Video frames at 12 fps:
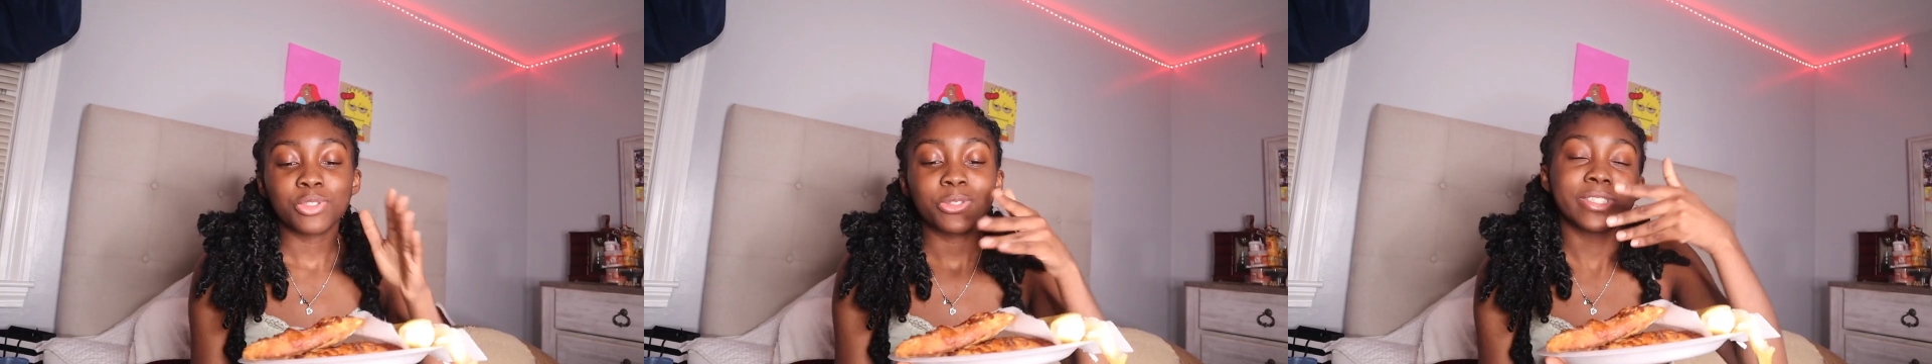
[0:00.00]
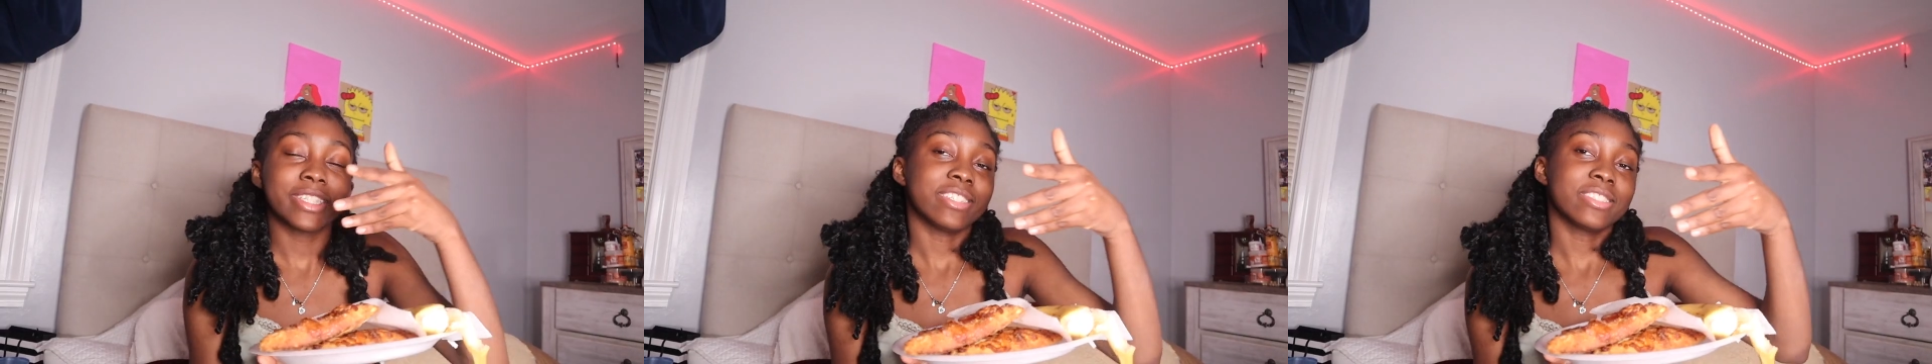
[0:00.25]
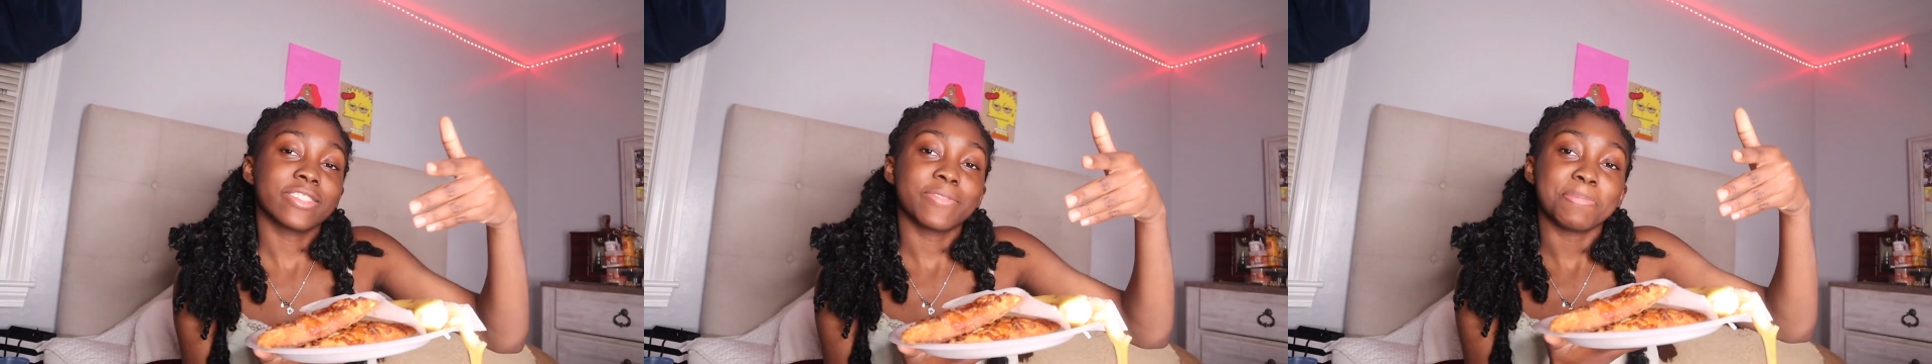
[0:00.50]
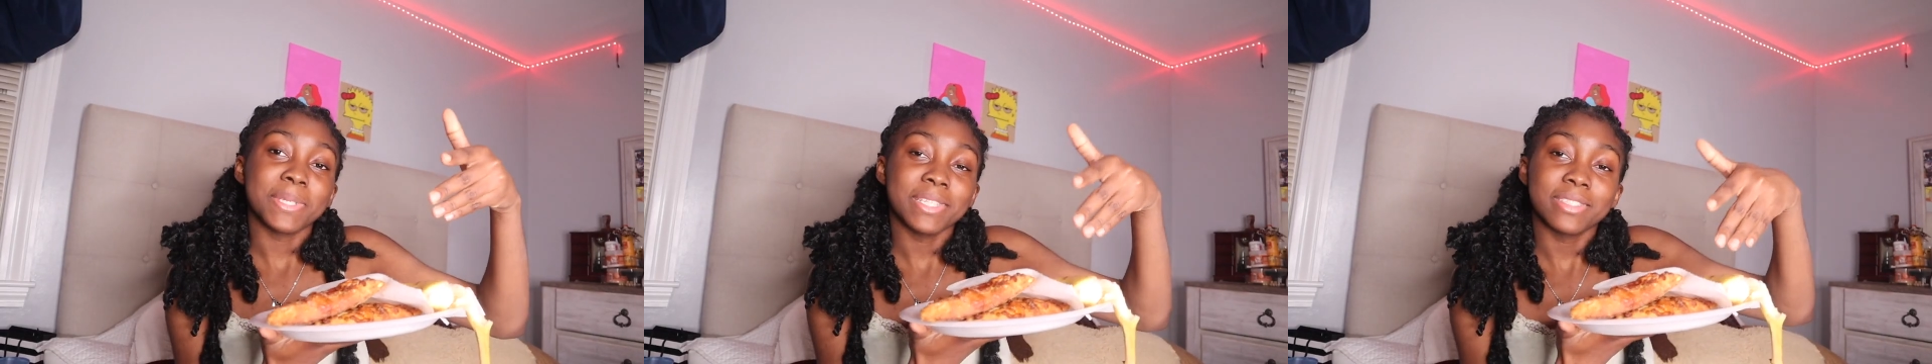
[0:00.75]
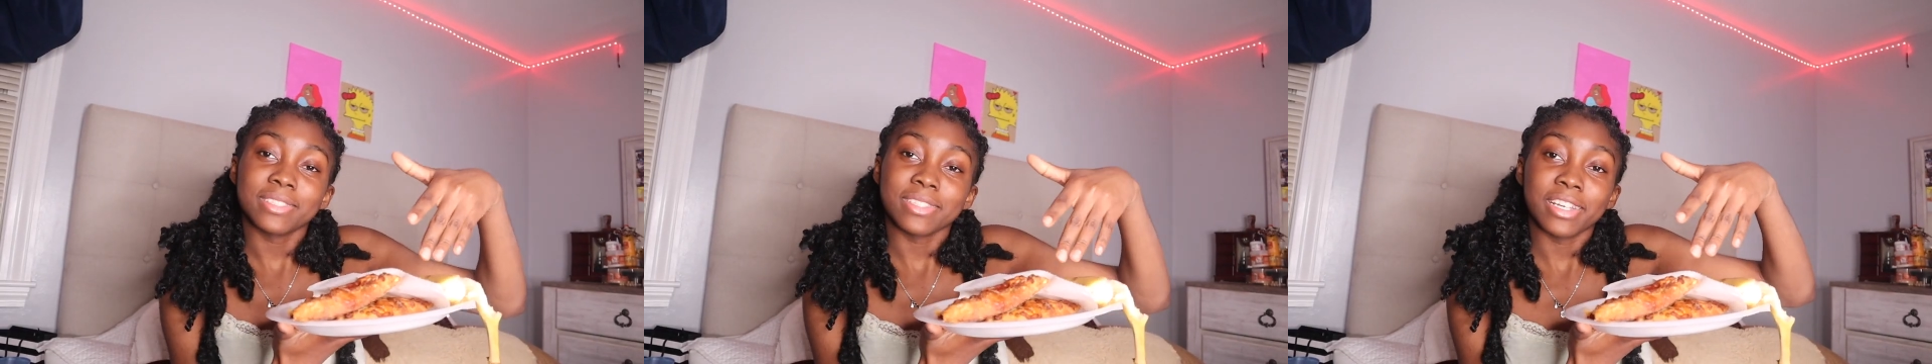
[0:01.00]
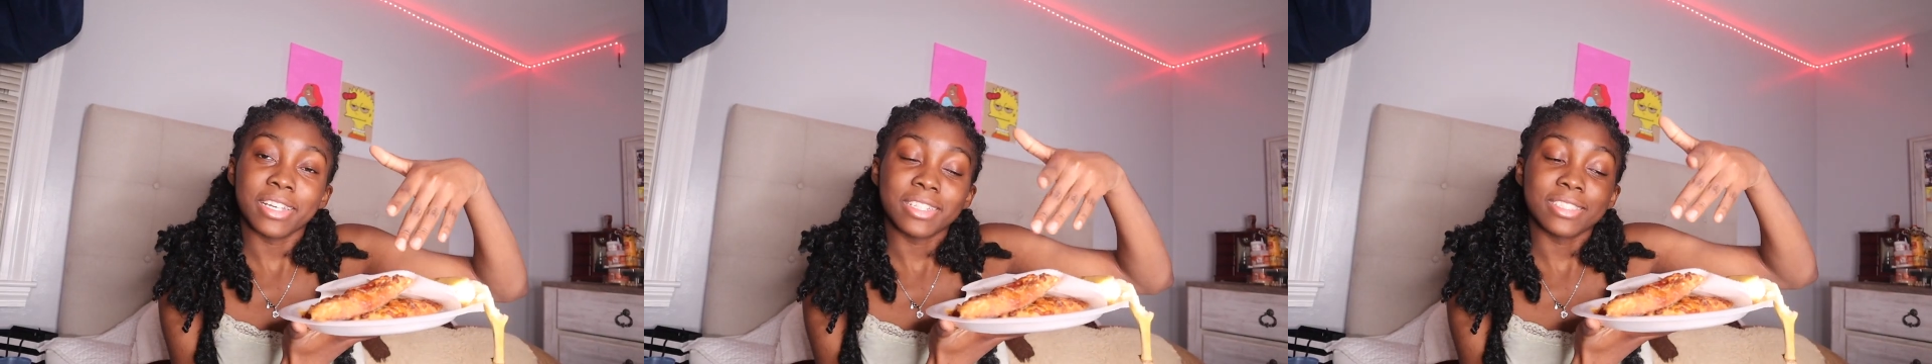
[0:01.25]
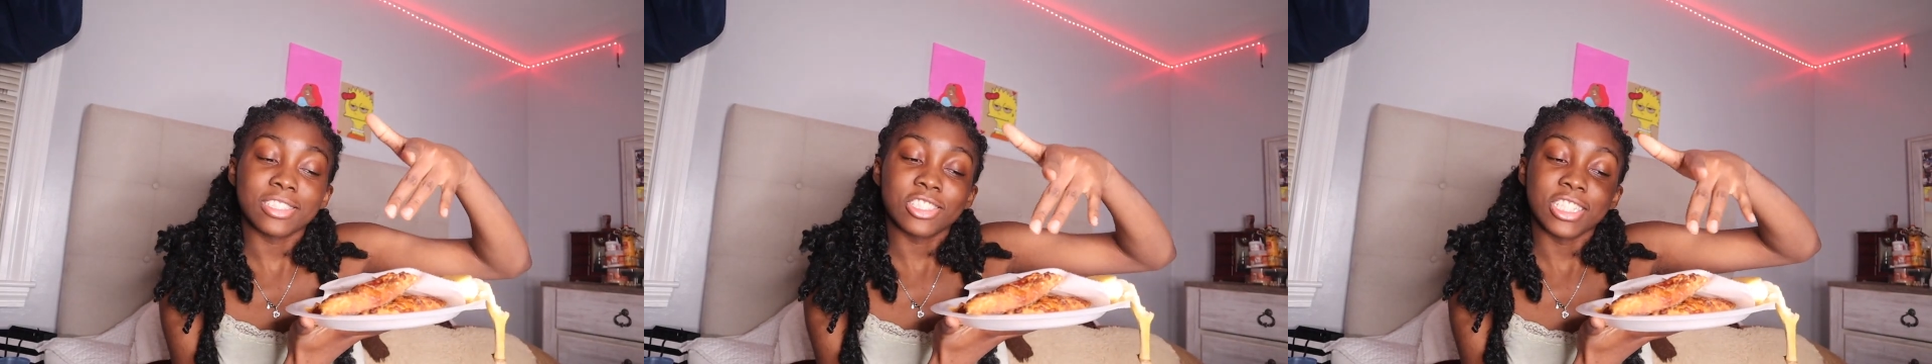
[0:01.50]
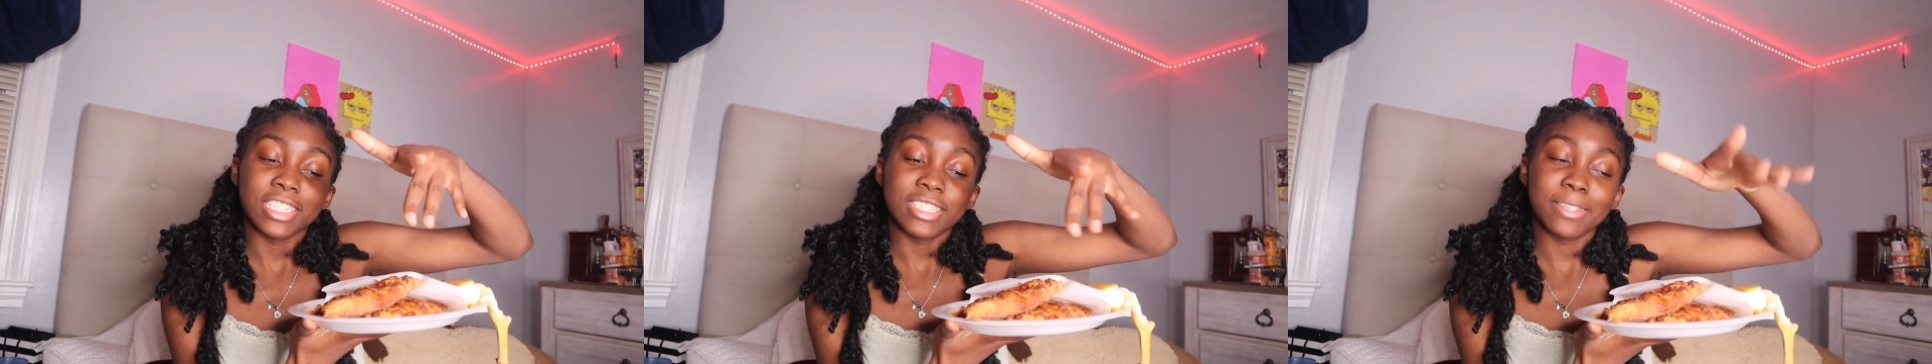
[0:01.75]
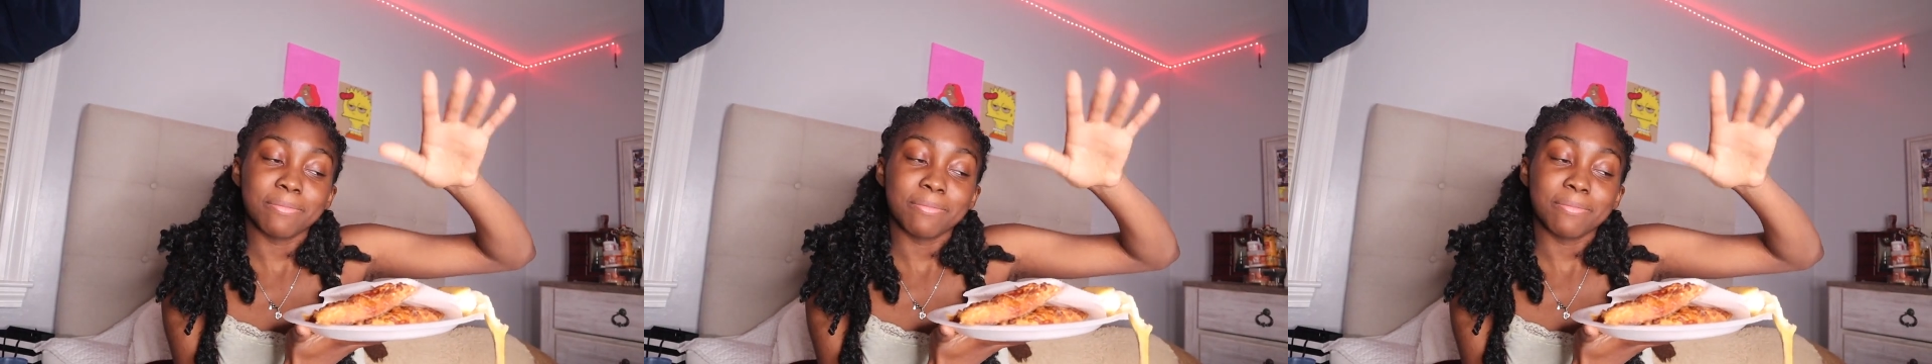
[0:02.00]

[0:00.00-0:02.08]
two slices of pizza. It's cheese